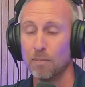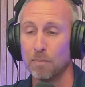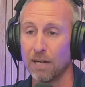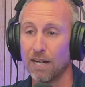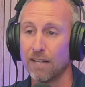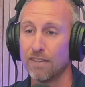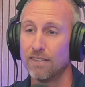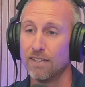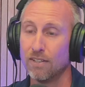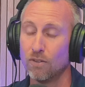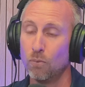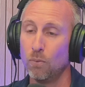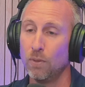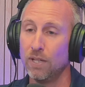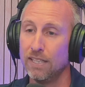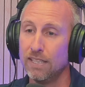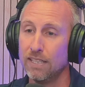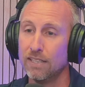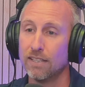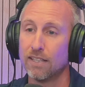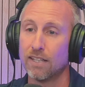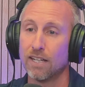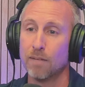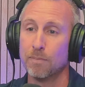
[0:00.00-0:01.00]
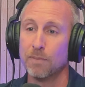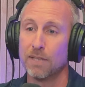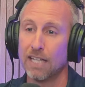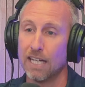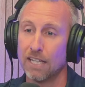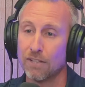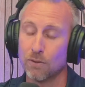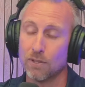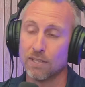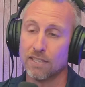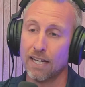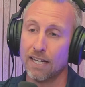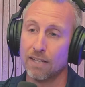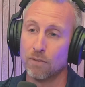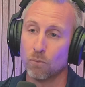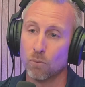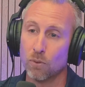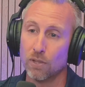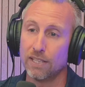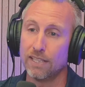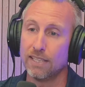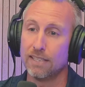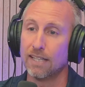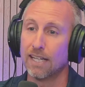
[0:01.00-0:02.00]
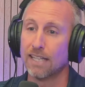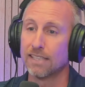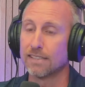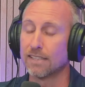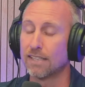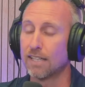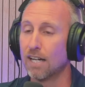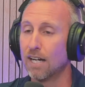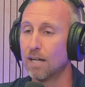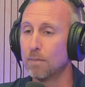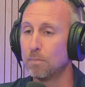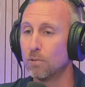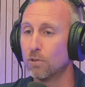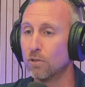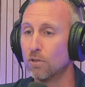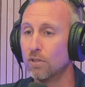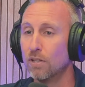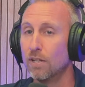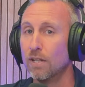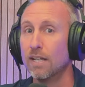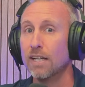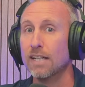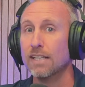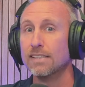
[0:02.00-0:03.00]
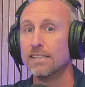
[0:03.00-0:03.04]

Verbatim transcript: but I think we need to come together and, and really as a couple